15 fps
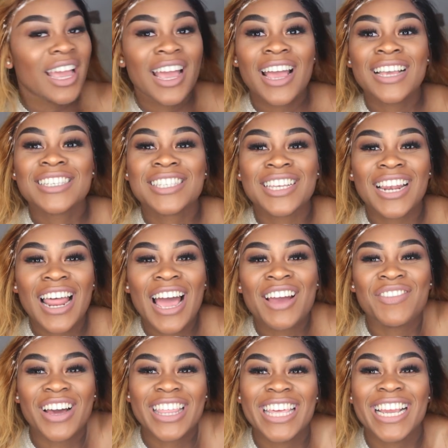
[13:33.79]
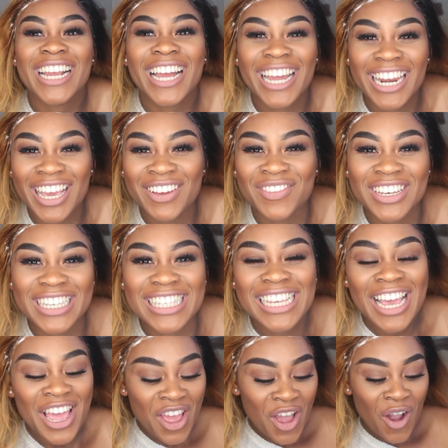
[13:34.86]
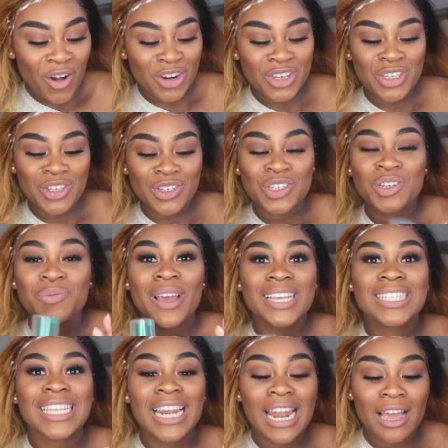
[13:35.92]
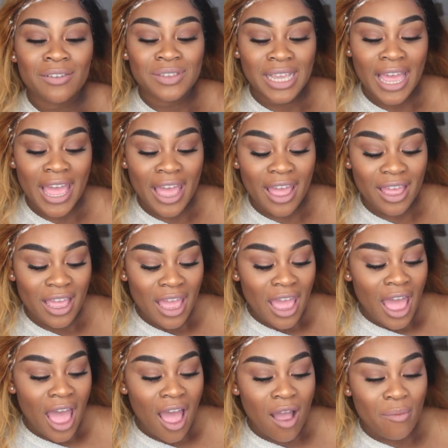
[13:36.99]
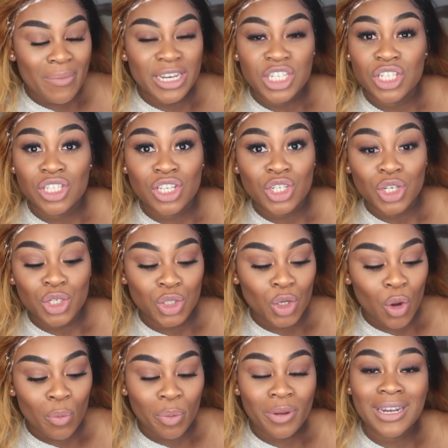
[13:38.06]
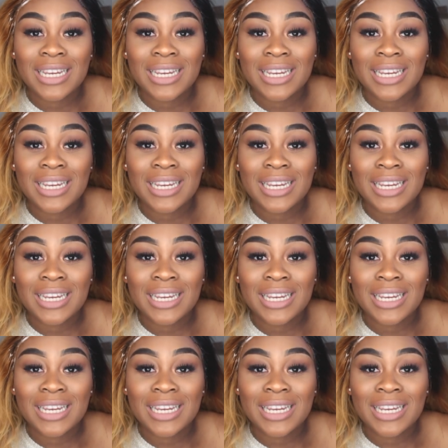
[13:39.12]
Esther Live, I think her name is, on YouTube, Esther Live's hair, and she's such a dope.